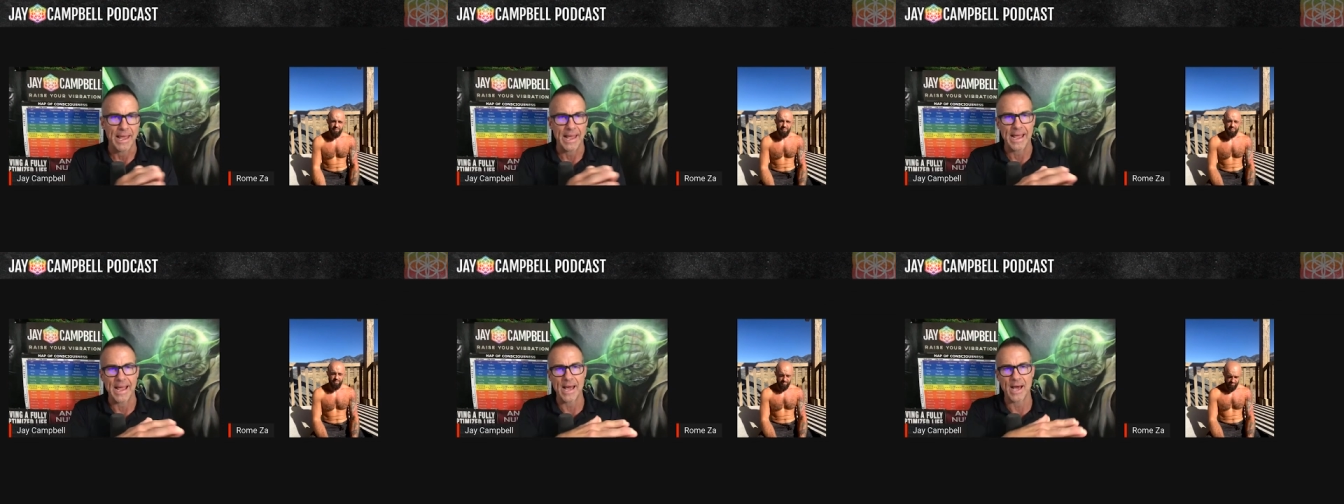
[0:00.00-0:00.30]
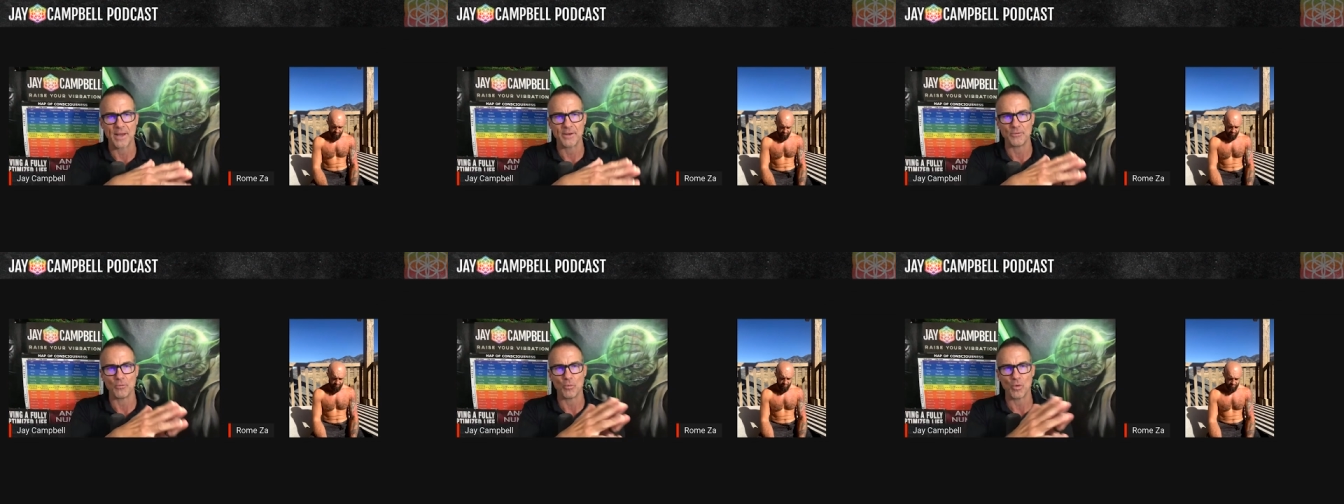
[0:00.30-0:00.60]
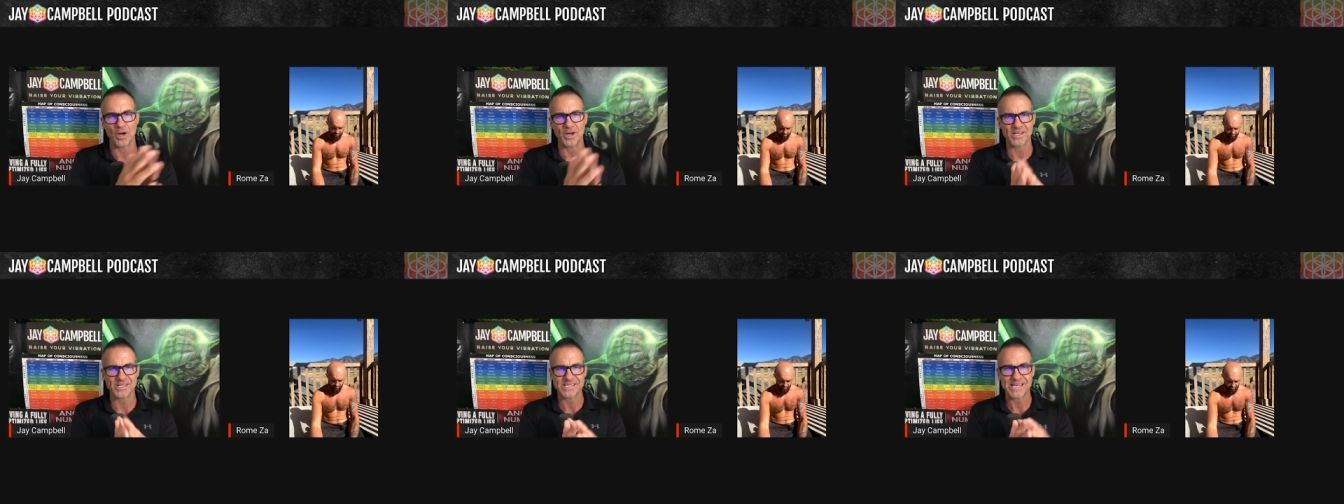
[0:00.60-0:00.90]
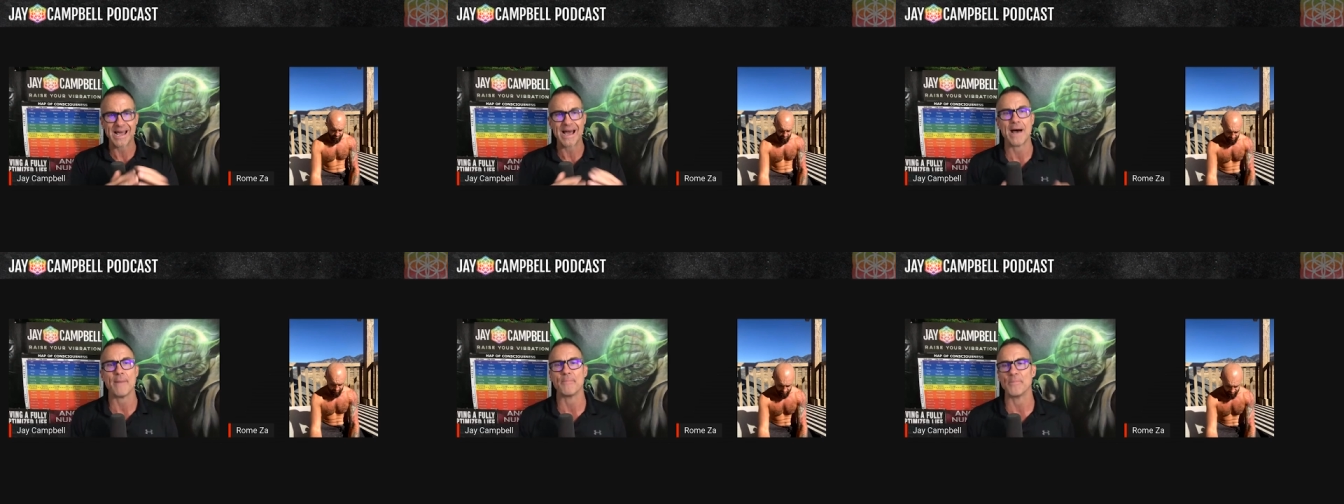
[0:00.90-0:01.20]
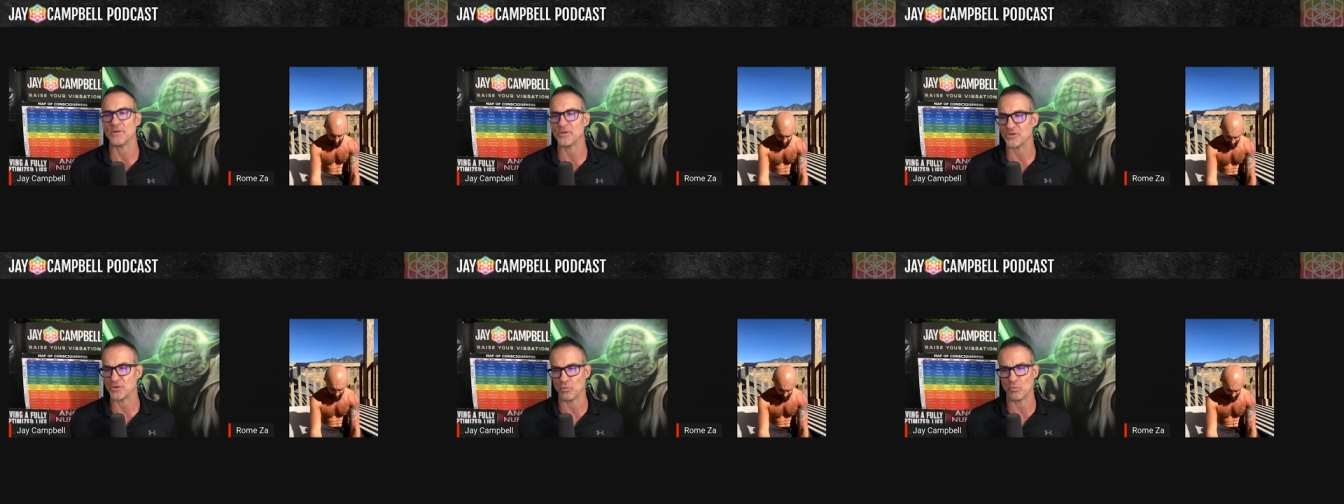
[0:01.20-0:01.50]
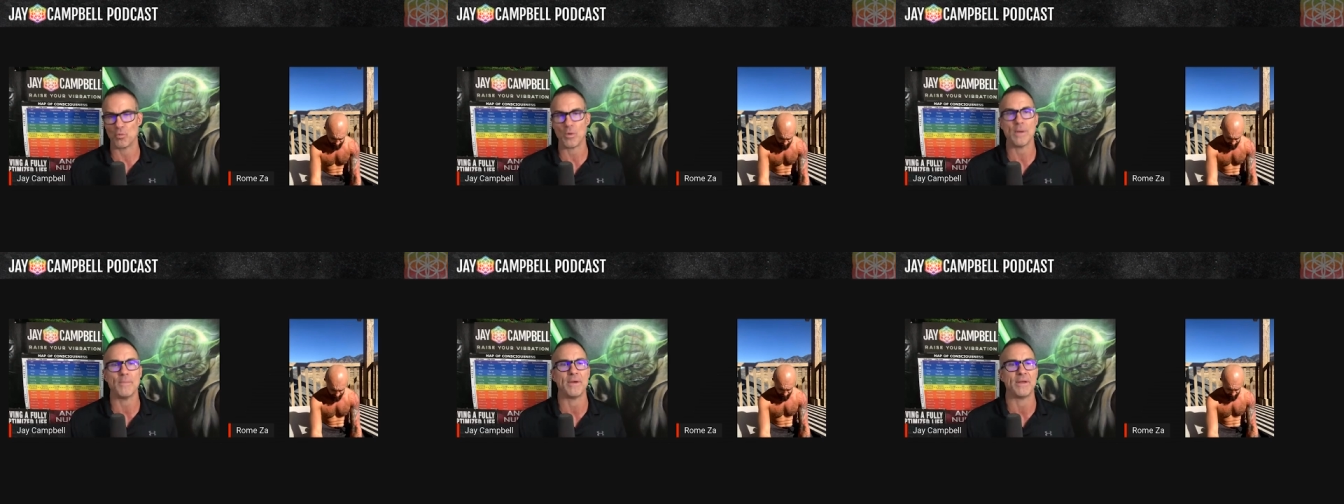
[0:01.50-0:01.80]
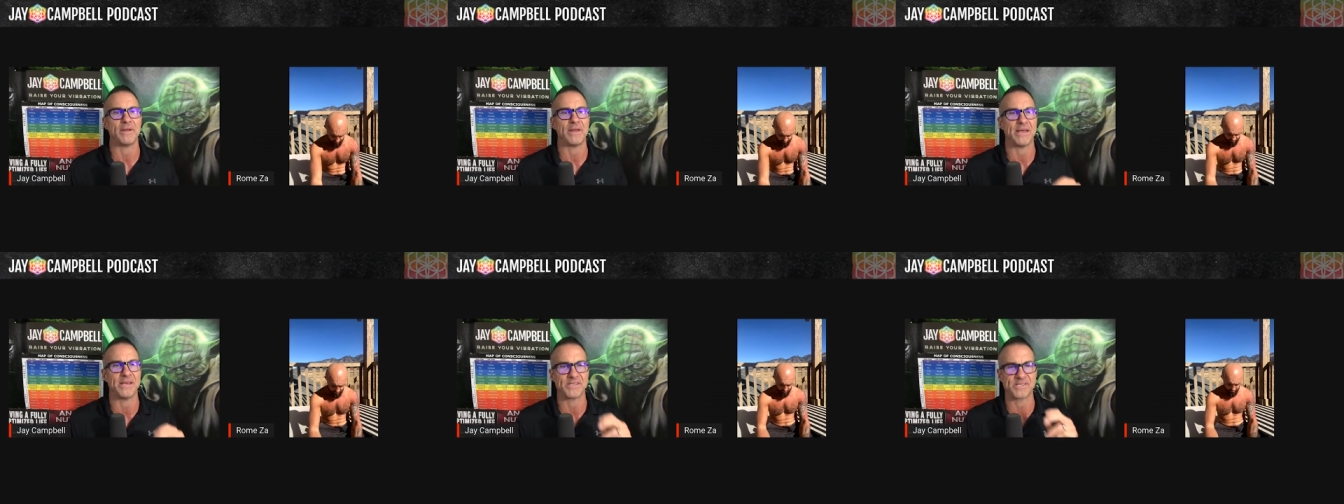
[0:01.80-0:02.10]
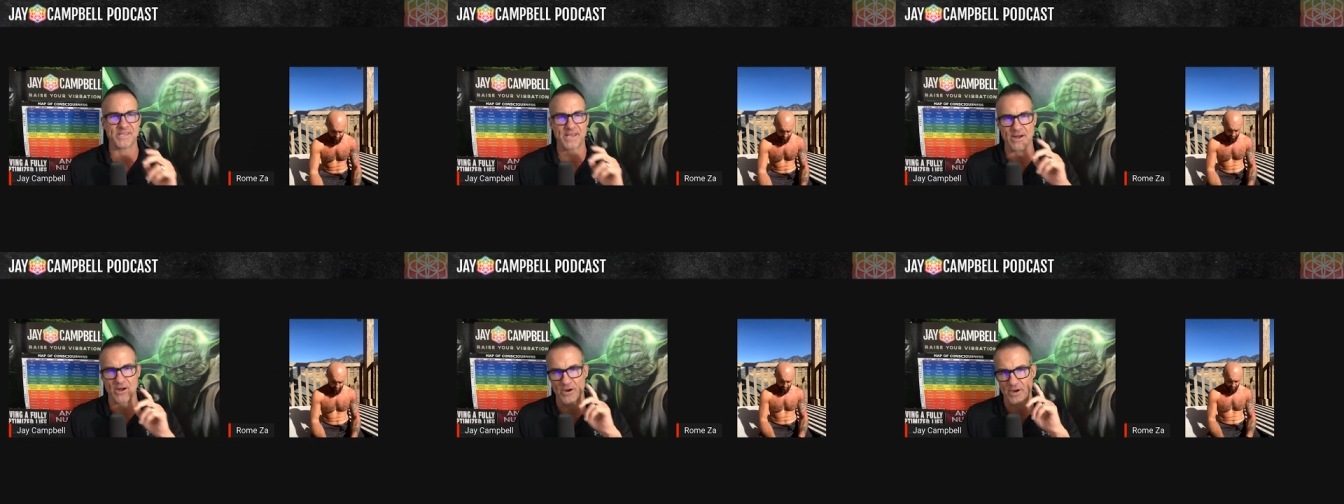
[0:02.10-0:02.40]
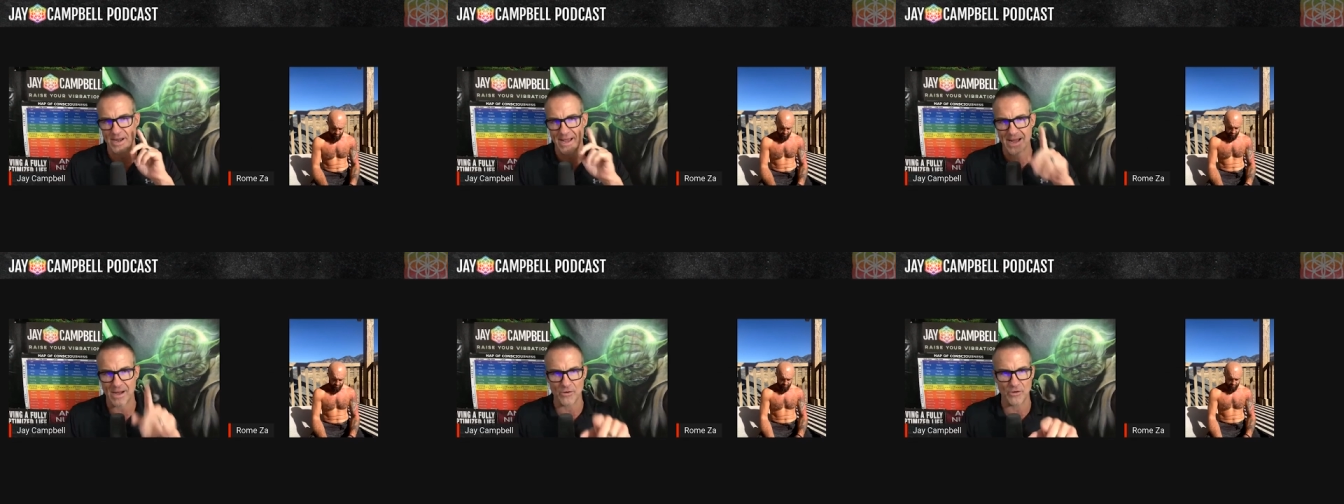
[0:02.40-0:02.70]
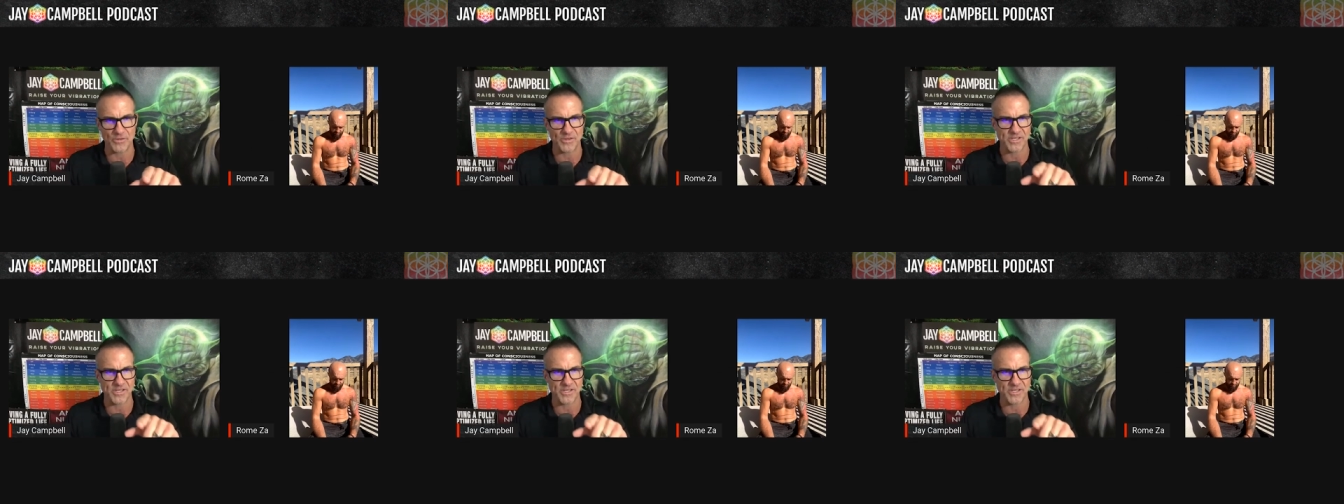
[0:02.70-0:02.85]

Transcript: And what has happened to women is they are now